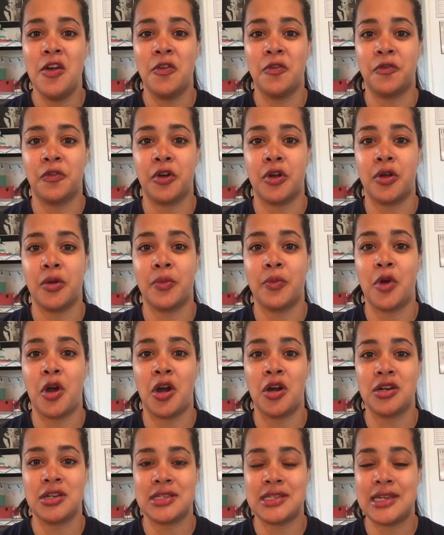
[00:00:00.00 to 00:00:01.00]
from
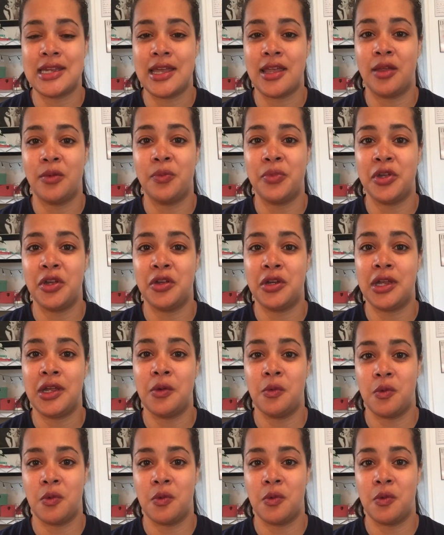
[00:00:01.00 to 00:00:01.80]
RCL Beauty